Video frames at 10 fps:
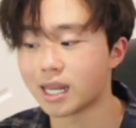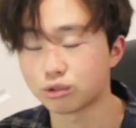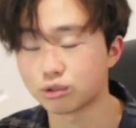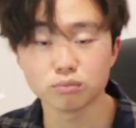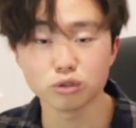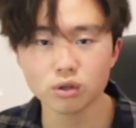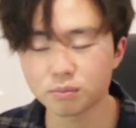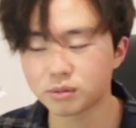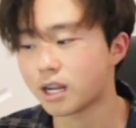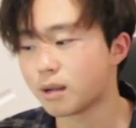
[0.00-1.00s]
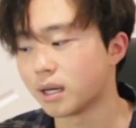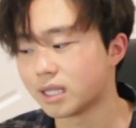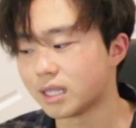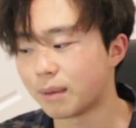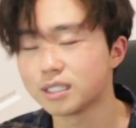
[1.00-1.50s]
And I was, you know, upset
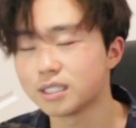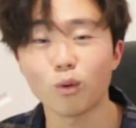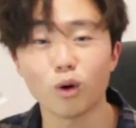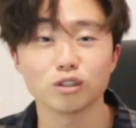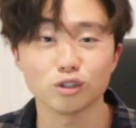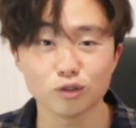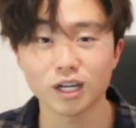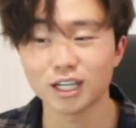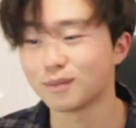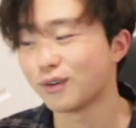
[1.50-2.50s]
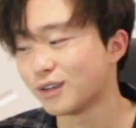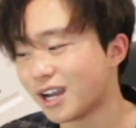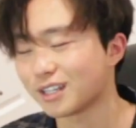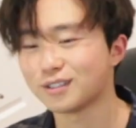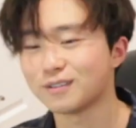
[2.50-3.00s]
about that because I wanted to show you guys my
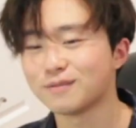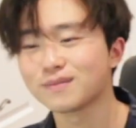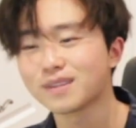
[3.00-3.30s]
reaction.